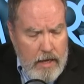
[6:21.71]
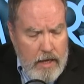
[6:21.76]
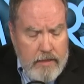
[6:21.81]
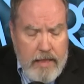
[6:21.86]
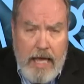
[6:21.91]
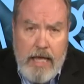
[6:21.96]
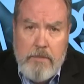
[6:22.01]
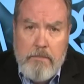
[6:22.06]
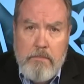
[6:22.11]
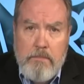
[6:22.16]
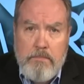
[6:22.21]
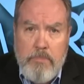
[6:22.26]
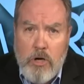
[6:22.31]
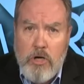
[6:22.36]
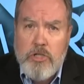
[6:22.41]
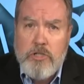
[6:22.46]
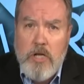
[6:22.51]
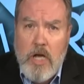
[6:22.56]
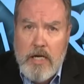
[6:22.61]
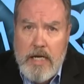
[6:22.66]
They
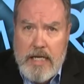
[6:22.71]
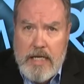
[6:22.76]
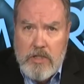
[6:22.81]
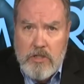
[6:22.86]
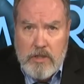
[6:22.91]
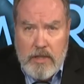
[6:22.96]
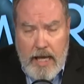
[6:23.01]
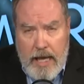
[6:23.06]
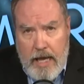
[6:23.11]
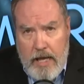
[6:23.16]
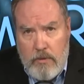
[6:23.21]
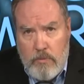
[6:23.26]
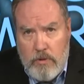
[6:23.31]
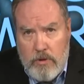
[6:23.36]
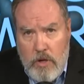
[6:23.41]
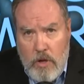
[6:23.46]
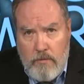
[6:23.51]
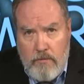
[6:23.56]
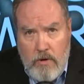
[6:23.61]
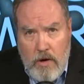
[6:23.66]
burst onto his land with
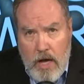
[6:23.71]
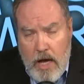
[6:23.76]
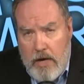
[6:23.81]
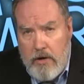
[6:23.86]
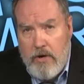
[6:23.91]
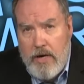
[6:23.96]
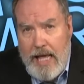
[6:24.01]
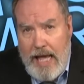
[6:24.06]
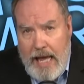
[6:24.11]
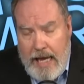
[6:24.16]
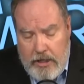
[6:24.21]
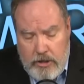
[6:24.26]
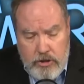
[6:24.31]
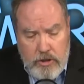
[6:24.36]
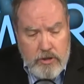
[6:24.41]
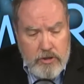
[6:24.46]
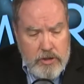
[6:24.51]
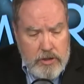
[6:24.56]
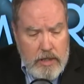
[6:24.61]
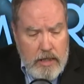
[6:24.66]
over 100
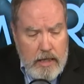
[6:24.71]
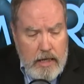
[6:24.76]
agents,